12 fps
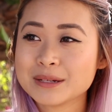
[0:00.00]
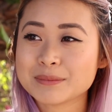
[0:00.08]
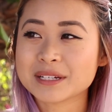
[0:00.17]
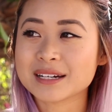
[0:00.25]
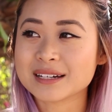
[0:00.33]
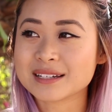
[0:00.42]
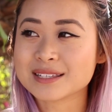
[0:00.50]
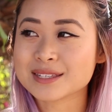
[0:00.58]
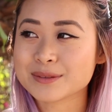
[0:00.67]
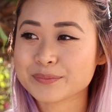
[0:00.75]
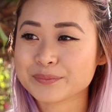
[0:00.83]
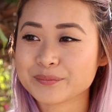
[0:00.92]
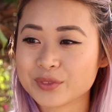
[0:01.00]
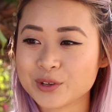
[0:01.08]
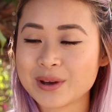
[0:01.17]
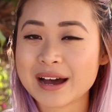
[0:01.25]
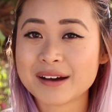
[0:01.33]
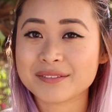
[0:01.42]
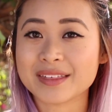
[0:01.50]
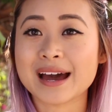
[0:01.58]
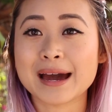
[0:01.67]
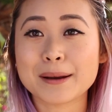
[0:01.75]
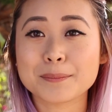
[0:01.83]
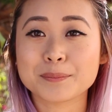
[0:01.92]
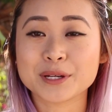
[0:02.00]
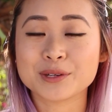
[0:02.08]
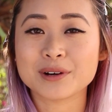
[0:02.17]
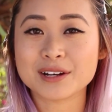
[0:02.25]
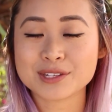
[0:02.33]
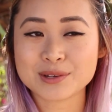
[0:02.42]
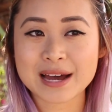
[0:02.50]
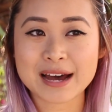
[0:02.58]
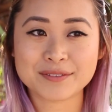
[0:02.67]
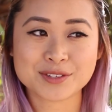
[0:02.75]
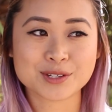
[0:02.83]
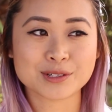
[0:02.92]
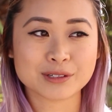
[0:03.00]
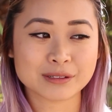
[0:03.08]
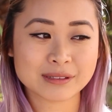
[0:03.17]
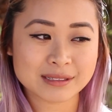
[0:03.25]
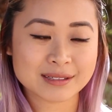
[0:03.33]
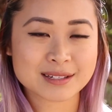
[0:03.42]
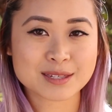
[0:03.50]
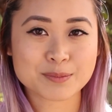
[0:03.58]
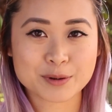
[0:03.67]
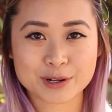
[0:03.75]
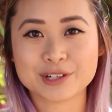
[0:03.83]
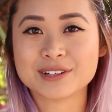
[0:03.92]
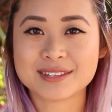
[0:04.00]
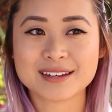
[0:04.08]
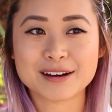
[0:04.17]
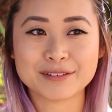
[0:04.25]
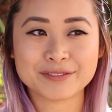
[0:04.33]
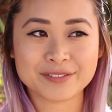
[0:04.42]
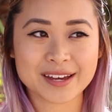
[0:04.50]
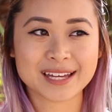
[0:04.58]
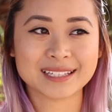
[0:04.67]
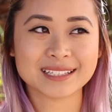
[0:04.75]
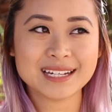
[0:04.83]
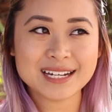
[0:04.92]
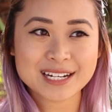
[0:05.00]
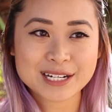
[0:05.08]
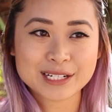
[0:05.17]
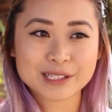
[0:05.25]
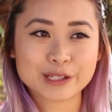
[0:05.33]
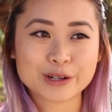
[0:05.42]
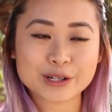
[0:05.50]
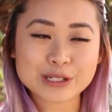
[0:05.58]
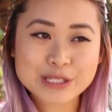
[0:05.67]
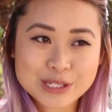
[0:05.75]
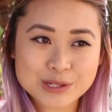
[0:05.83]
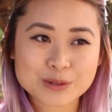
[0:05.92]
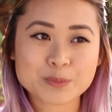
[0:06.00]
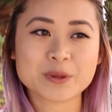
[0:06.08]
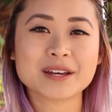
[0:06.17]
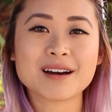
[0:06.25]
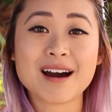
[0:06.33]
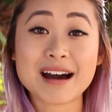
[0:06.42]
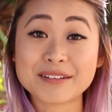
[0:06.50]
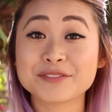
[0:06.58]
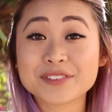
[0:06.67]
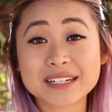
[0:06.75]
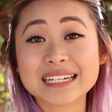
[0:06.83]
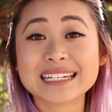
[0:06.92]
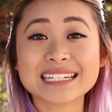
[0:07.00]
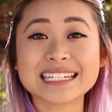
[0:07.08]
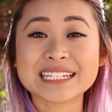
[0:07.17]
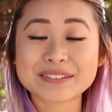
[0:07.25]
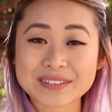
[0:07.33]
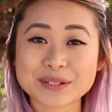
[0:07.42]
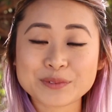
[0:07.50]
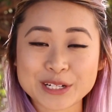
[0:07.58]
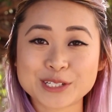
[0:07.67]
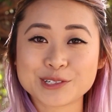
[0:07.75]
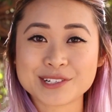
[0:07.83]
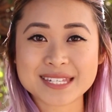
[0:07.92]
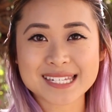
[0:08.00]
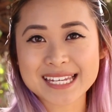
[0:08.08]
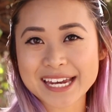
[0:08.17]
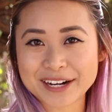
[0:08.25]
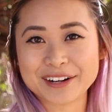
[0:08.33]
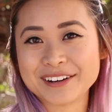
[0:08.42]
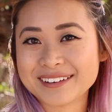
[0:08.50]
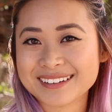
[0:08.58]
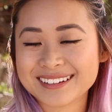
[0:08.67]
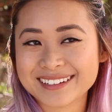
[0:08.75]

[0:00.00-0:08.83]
because you have that, but you also have to support yourself and learn to be confident even when you're scared.